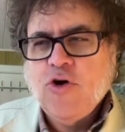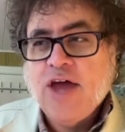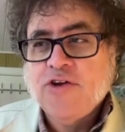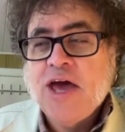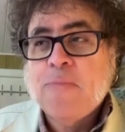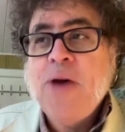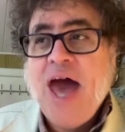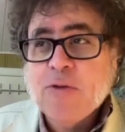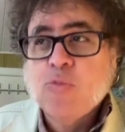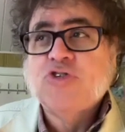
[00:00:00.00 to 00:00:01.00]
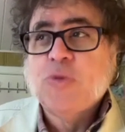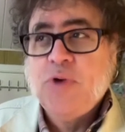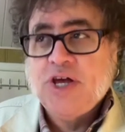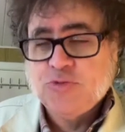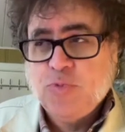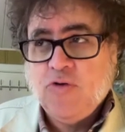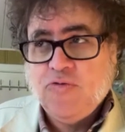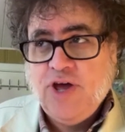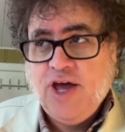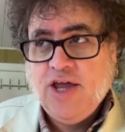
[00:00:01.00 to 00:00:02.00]
and Badham was a baseball
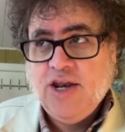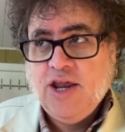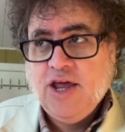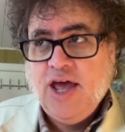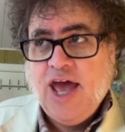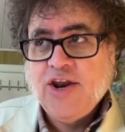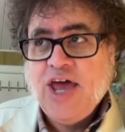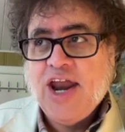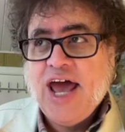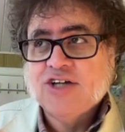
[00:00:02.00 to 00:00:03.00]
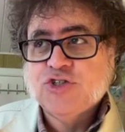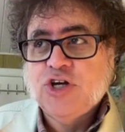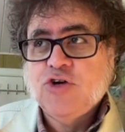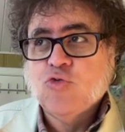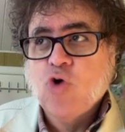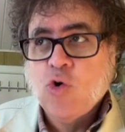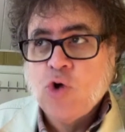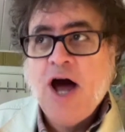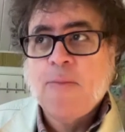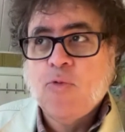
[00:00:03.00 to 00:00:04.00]
fan and had actually
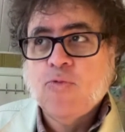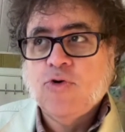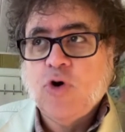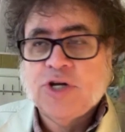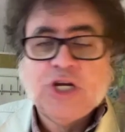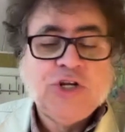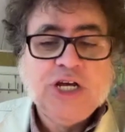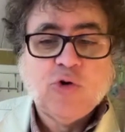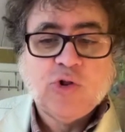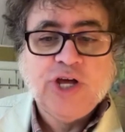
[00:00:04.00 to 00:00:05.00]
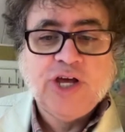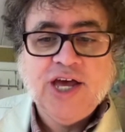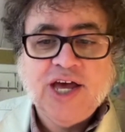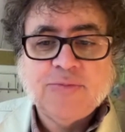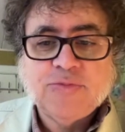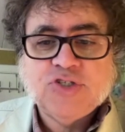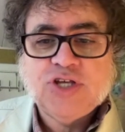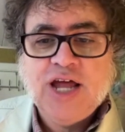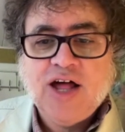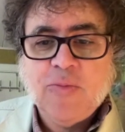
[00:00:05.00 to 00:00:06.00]
grown up going to Negro League games
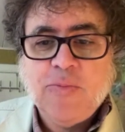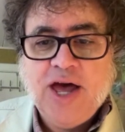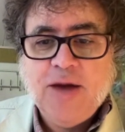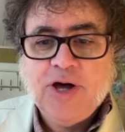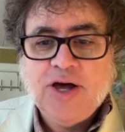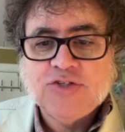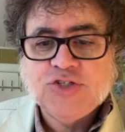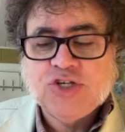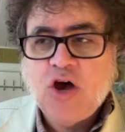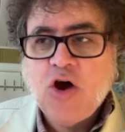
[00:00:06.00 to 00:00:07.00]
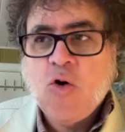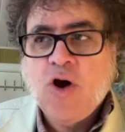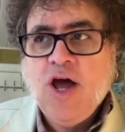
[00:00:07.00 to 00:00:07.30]
in Alabama. So